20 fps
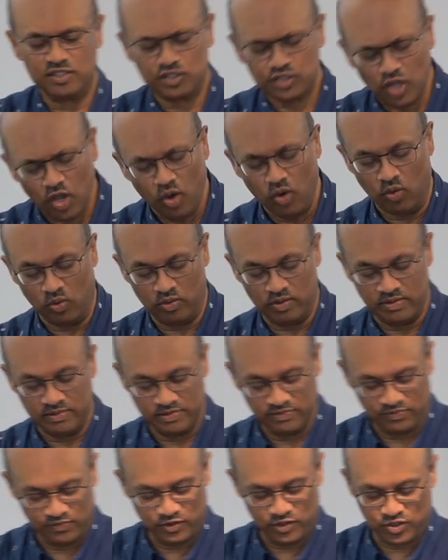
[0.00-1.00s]
so,
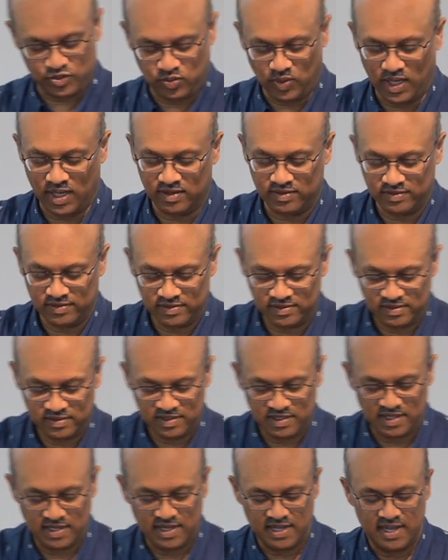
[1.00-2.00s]
verse 12,
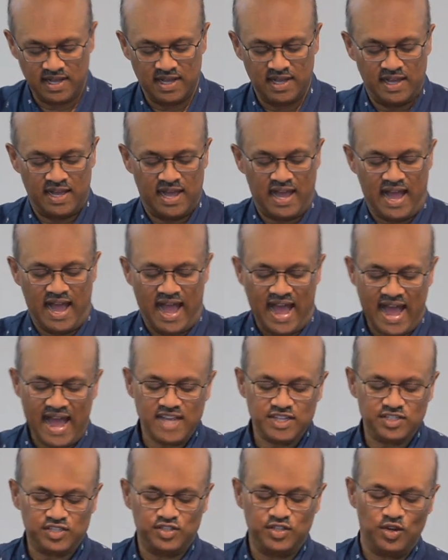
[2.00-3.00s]

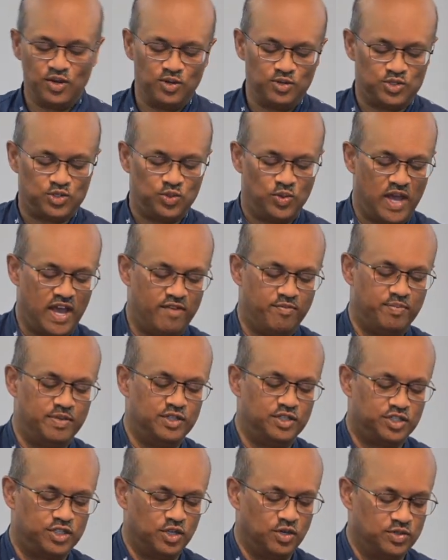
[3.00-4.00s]
as those who
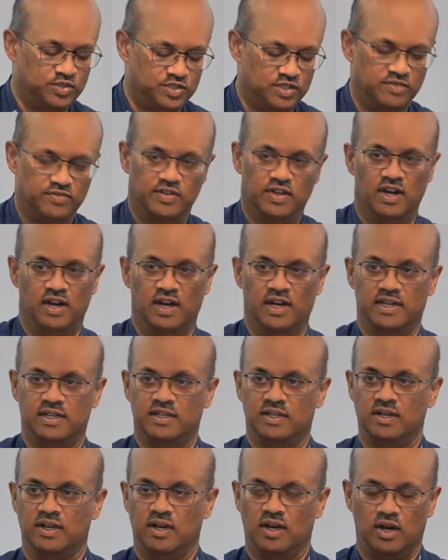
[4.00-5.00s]
have been chosen of God,
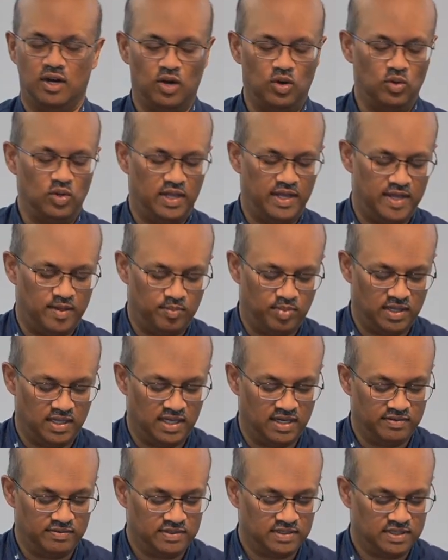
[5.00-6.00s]
holy and
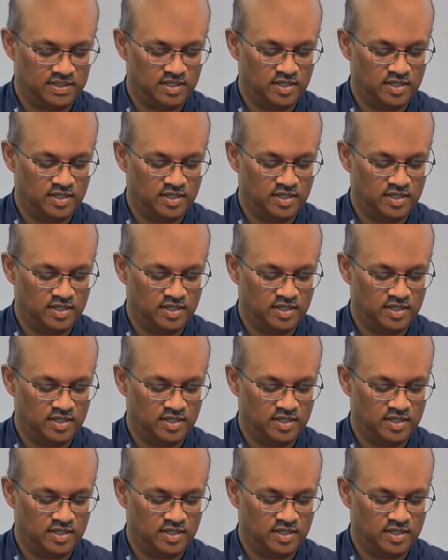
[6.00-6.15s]
beloved,